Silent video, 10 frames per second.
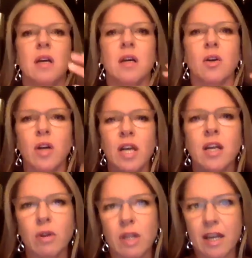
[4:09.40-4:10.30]
creating
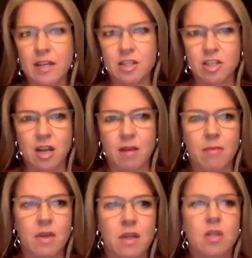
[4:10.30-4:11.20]
a relationship.
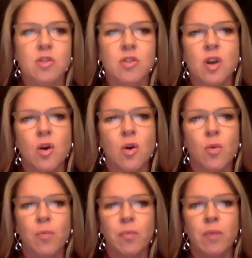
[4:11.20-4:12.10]

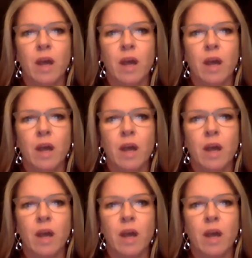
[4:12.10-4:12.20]
So